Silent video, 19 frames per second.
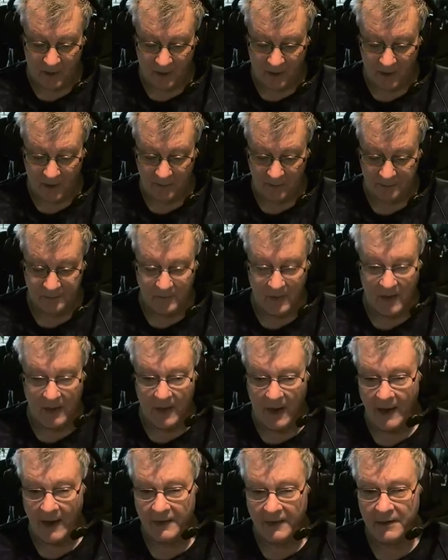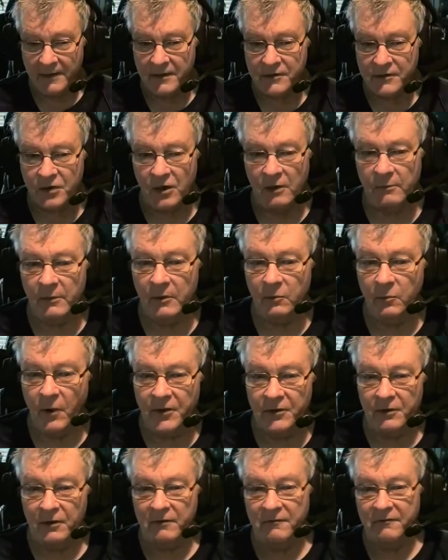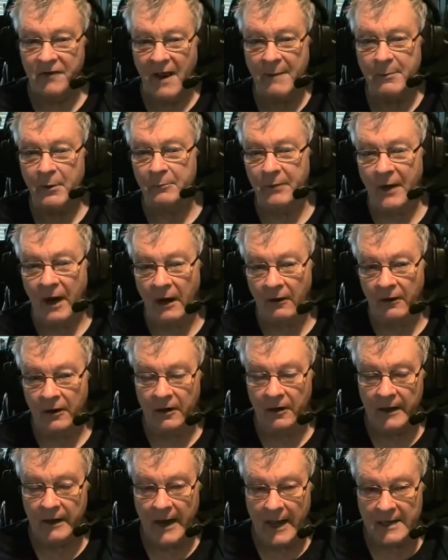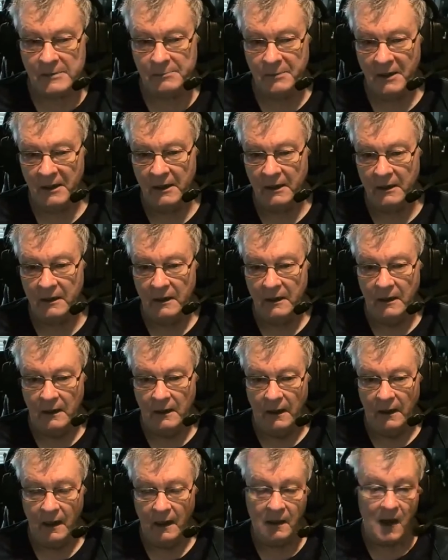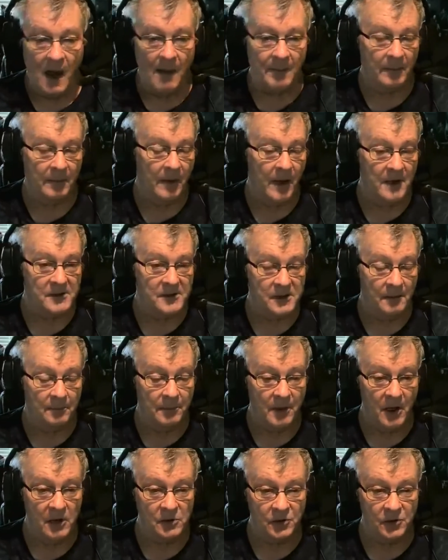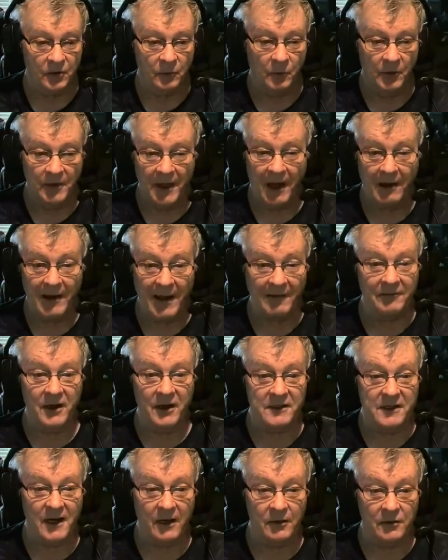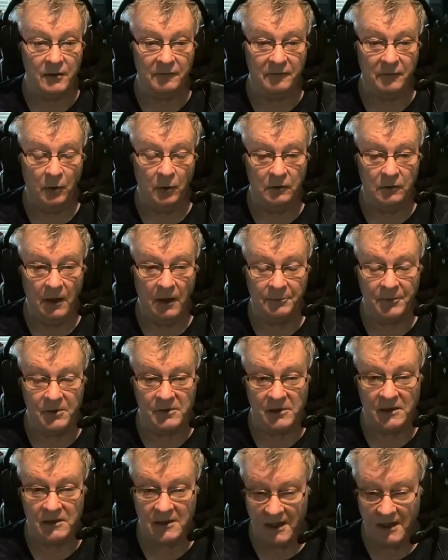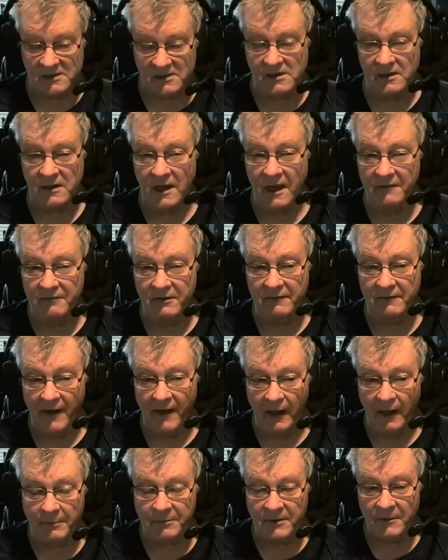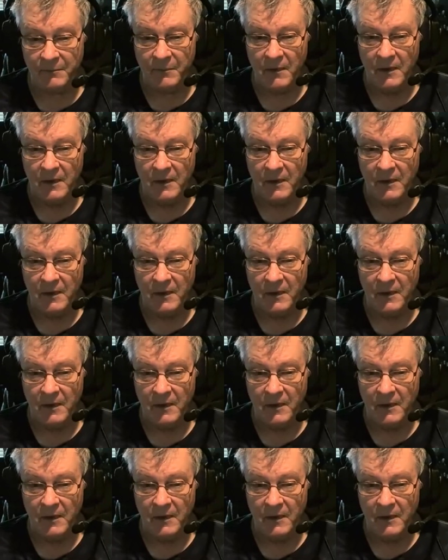Um, how to determine whether a vapor barrier has been compromised and punctured without having to tear the floor up. There's a test that I've developed